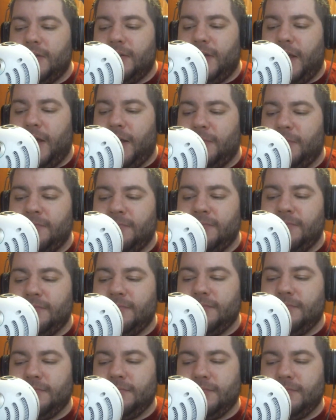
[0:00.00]
yeah,
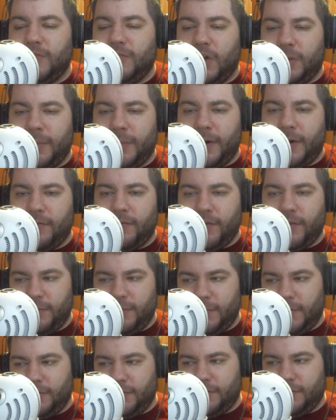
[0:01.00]
talking about
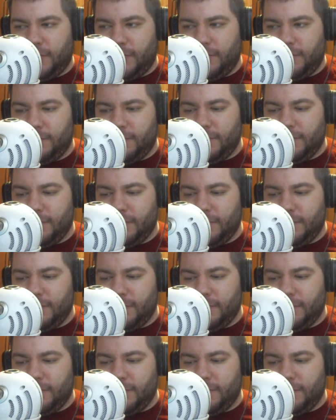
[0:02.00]
everything basically.